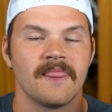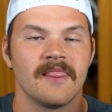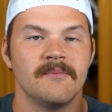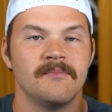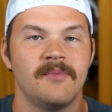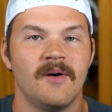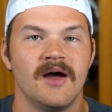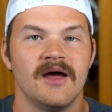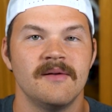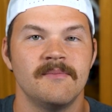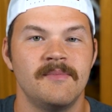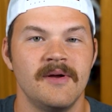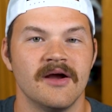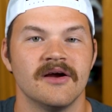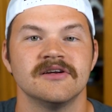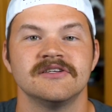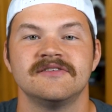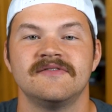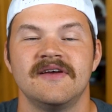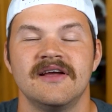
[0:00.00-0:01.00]
But
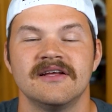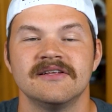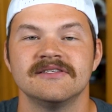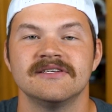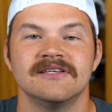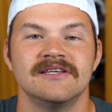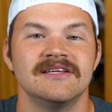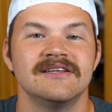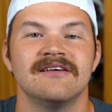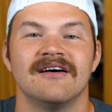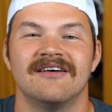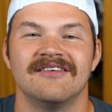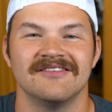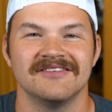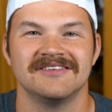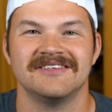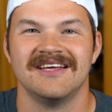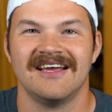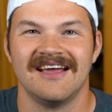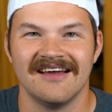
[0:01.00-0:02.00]
Bears fans need to
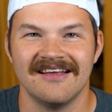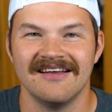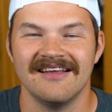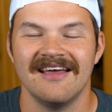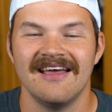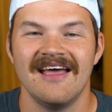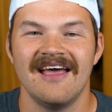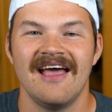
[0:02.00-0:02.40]
understand,